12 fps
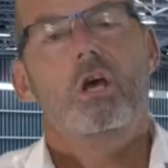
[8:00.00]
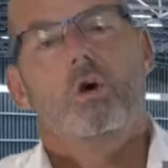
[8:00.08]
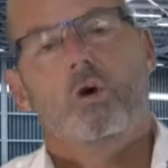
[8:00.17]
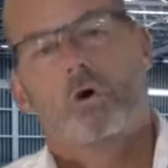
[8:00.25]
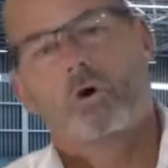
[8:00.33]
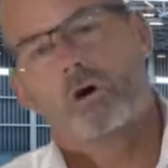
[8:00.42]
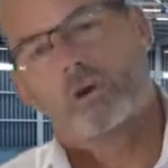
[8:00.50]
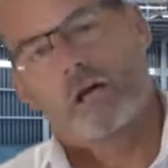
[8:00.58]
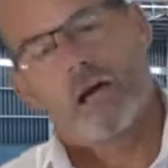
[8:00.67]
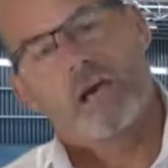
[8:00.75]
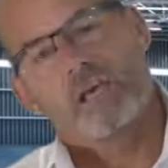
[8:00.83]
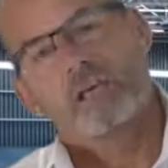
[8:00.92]
or
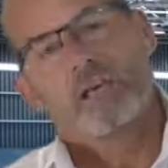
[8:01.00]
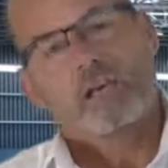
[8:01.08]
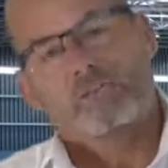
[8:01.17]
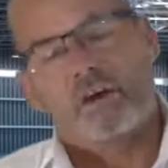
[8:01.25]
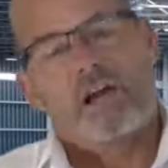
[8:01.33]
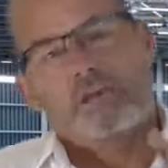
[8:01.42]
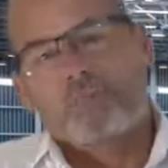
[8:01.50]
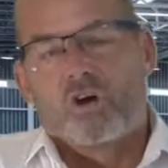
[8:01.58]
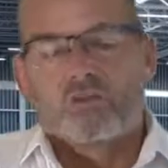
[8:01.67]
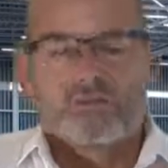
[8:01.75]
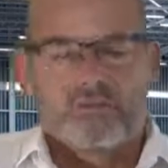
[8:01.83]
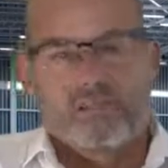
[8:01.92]
a failure
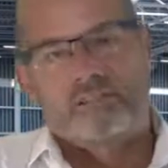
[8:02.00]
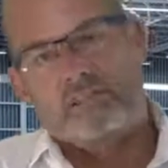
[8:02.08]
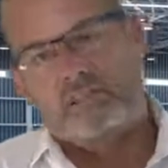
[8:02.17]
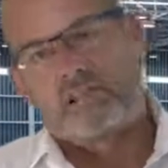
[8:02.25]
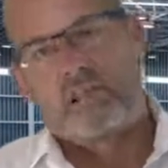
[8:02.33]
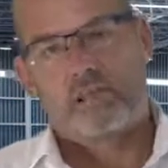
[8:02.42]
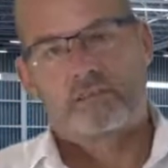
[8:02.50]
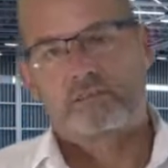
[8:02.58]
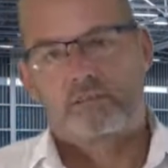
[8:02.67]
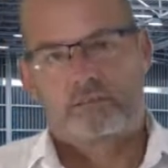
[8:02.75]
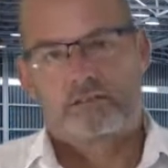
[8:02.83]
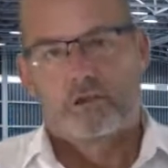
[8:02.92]
modes, effects, and
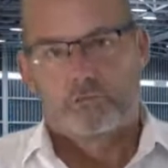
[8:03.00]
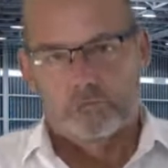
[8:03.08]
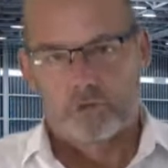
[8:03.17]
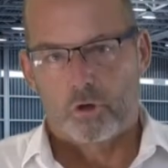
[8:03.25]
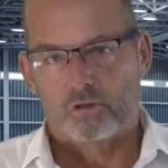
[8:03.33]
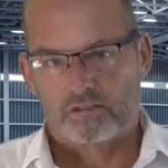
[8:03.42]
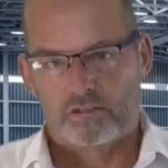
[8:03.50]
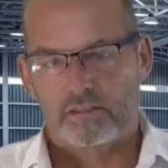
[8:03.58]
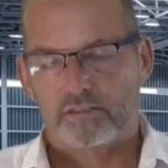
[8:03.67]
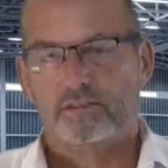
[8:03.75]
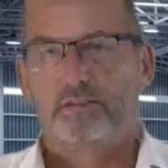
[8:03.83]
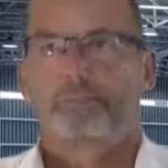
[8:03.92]
analysis
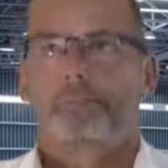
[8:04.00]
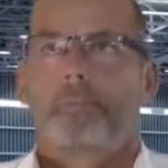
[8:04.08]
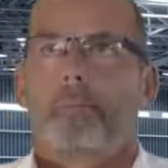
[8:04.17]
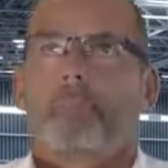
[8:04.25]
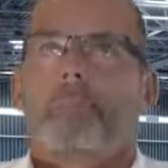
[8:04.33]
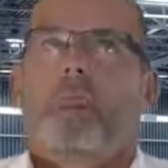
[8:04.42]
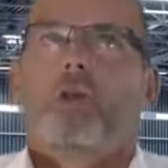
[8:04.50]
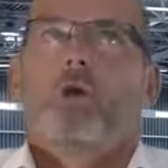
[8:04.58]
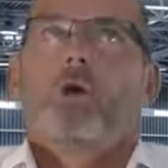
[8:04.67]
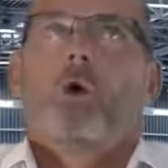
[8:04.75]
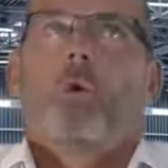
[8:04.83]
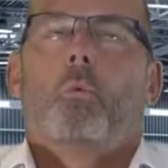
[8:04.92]
process,
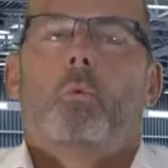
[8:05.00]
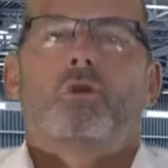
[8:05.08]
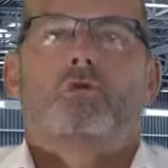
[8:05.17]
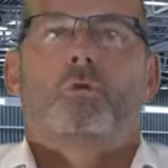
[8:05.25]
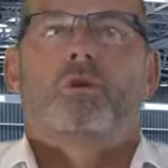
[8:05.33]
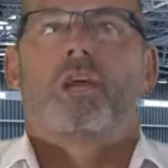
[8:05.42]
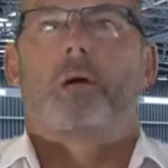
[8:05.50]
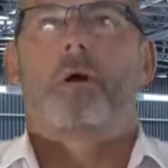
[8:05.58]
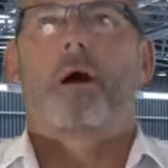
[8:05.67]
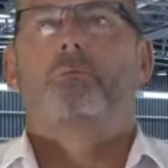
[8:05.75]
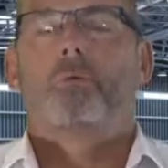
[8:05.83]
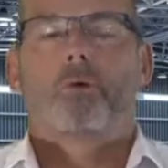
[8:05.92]
which would come
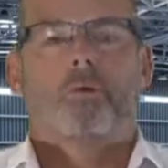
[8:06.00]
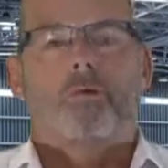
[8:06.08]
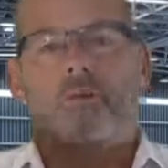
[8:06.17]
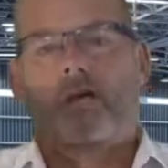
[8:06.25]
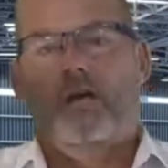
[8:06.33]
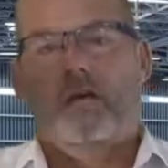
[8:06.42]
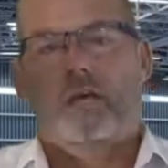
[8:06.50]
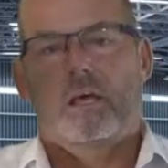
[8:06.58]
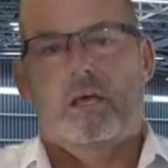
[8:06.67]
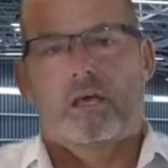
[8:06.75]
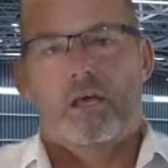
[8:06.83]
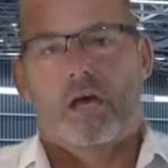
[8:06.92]
up with
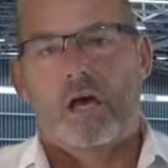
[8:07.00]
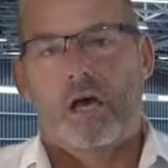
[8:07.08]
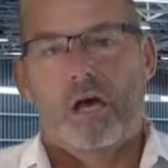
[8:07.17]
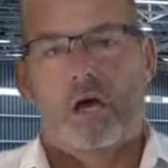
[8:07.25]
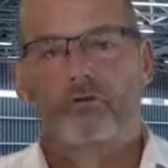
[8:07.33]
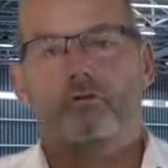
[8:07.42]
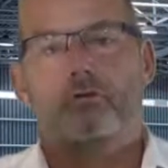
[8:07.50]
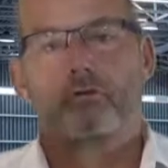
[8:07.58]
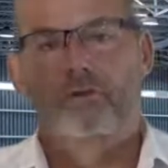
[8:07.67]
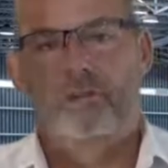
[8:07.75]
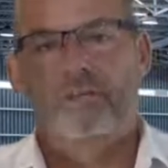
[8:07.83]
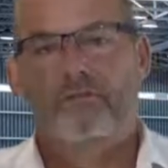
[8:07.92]
a
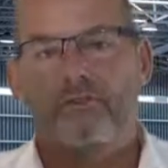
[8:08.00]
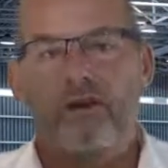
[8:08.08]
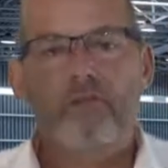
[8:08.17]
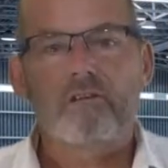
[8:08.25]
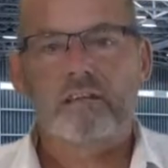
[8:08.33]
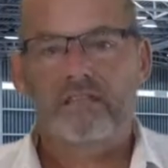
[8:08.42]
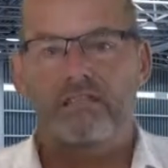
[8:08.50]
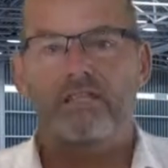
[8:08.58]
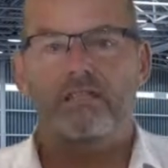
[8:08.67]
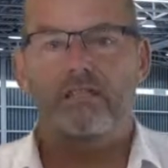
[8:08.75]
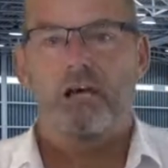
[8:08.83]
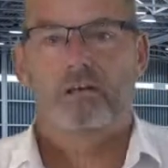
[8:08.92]
truly very
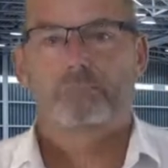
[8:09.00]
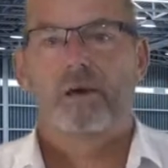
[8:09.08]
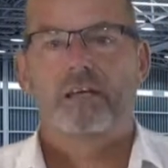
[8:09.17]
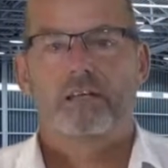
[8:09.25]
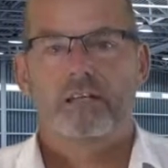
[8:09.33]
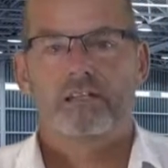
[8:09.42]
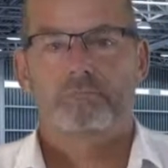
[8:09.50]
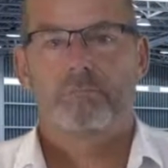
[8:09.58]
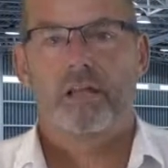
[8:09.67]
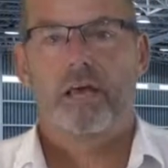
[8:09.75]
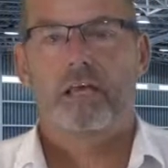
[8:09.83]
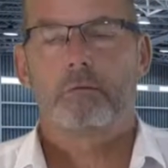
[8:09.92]
detailed maintenance
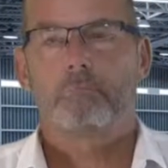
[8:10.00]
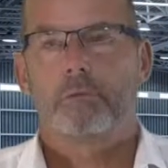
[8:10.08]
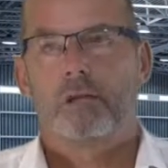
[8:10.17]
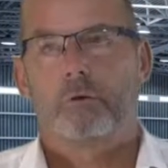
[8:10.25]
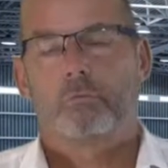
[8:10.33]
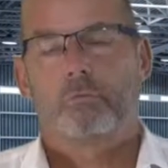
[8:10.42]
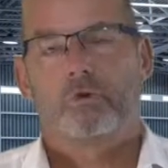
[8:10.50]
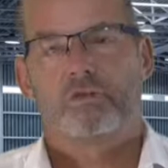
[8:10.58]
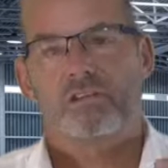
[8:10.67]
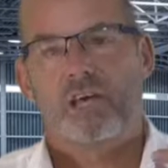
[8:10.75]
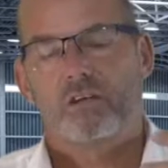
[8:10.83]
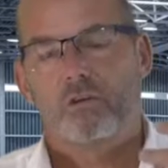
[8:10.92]
plan, but it would
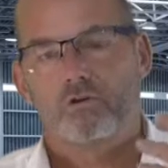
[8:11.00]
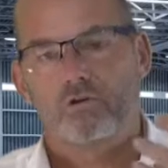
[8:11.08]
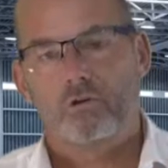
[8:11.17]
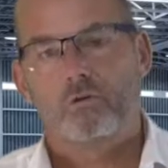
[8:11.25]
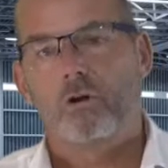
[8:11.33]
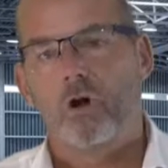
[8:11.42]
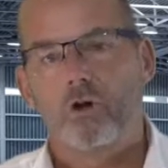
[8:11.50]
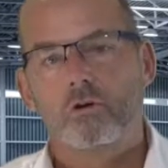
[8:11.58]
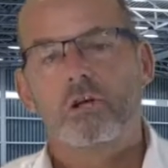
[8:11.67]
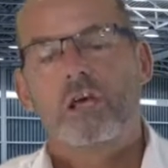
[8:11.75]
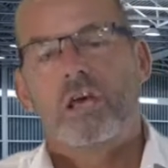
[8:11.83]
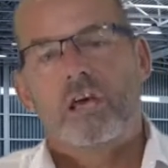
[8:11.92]
take you too
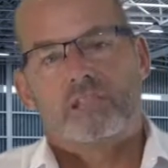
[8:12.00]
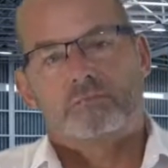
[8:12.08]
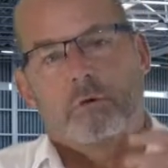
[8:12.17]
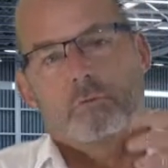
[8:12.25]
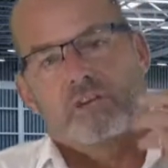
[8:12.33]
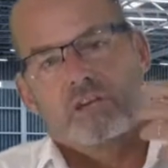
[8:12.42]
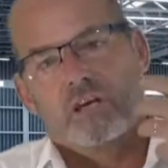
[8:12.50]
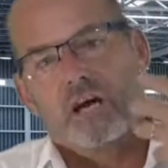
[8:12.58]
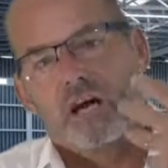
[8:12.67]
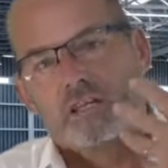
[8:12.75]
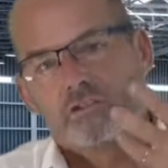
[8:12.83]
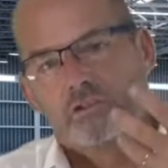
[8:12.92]
long. It's probably going to
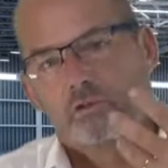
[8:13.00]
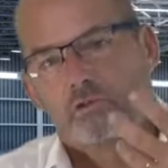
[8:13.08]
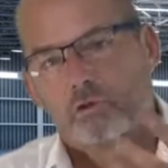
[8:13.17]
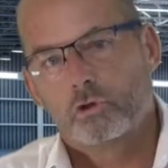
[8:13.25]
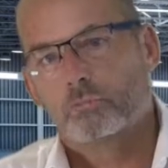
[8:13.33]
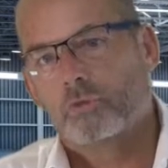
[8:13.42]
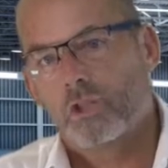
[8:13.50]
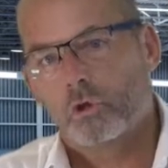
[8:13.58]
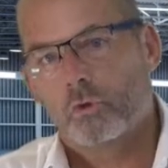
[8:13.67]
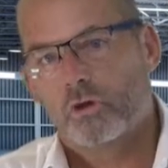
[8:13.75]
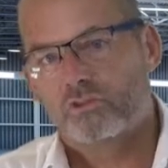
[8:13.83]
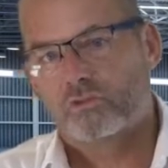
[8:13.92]
ask you too many
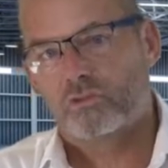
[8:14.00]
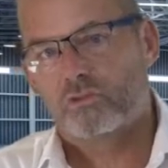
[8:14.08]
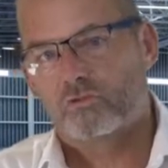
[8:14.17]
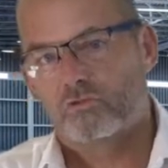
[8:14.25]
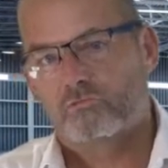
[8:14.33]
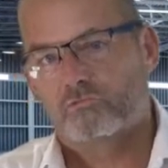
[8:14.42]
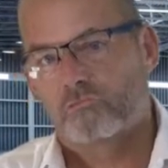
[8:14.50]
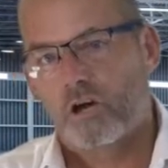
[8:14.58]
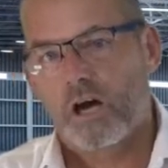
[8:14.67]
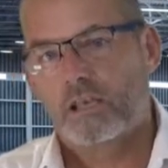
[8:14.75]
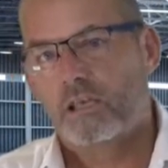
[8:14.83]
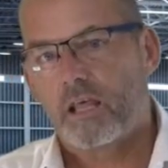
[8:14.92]
questions
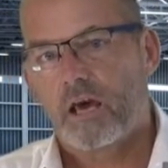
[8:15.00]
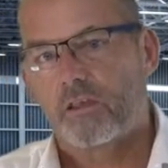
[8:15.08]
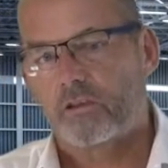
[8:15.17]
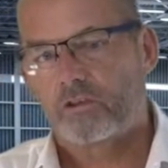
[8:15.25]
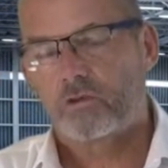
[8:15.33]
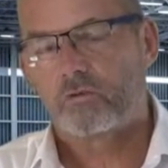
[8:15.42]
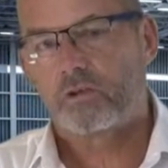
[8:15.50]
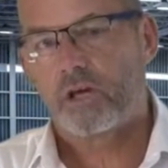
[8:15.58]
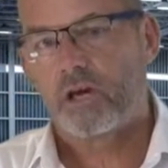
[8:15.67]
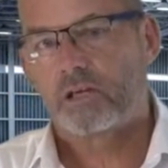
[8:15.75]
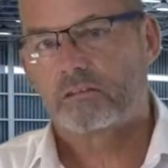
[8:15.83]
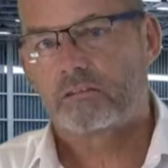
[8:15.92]
right now that you
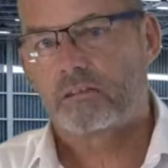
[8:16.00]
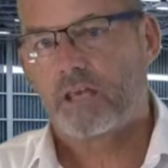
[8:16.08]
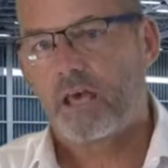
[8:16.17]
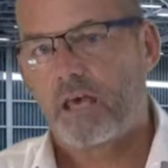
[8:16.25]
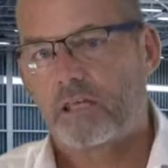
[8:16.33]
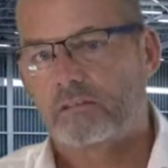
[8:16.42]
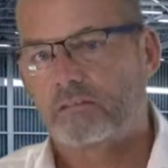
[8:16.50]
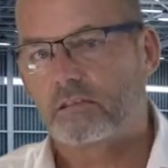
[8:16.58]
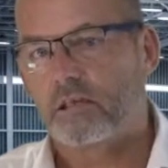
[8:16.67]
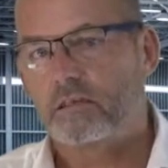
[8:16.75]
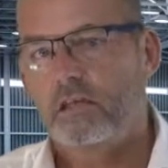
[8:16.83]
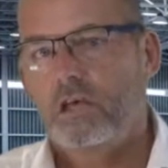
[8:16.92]
can't
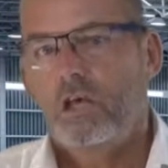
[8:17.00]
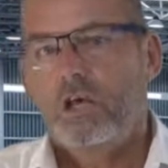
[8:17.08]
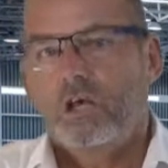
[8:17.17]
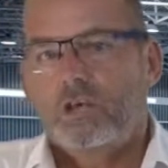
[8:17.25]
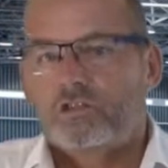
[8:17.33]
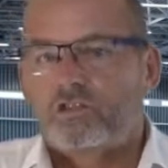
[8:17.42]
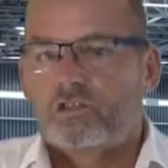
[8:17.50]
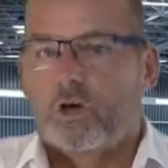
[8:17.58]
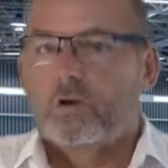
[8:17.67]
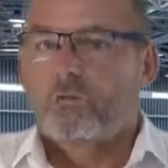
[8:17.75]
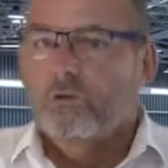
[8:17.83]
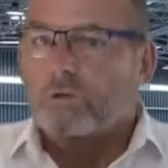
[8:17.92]
answer.
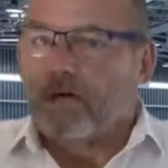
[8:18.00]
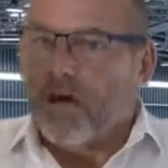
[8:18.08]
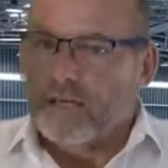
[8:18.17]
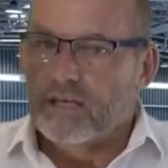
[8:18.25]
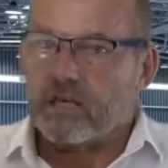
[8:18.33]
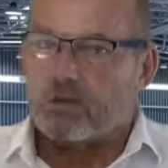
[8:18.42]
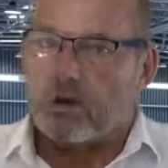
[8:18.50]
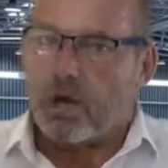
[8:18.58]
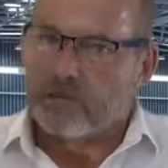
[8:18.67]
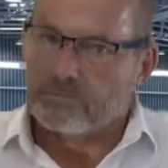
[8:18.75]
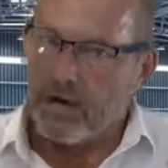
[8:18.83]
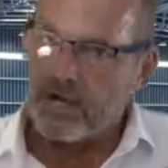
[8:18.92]
So again,
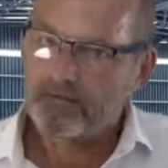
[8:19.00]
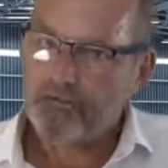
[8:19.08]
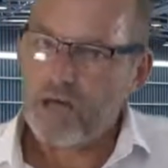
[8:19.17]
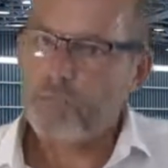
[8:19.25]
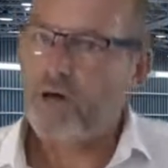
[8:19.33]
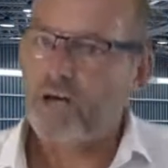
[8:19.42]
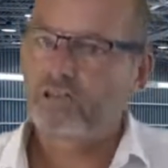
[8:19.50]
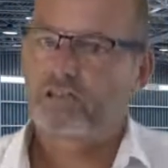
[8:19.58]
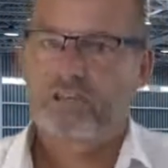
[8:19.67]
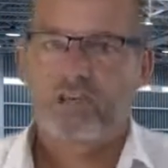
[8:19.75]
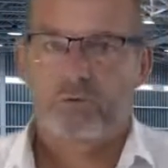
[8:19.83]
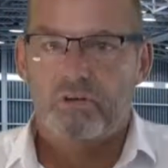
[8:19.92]
as part of
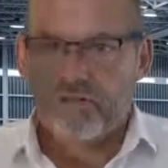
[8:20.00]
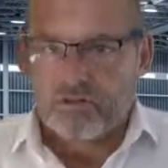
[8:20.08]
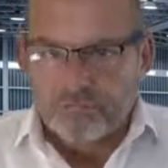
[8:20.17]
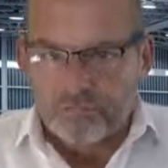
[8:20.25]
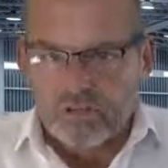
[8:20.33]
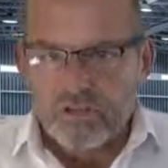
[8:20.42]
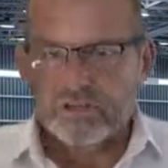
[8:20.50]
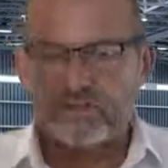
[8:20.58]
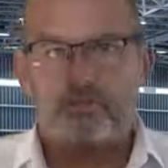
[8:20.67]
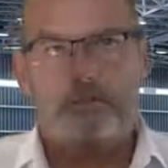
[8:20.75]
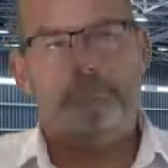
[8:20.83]
MRT, we're just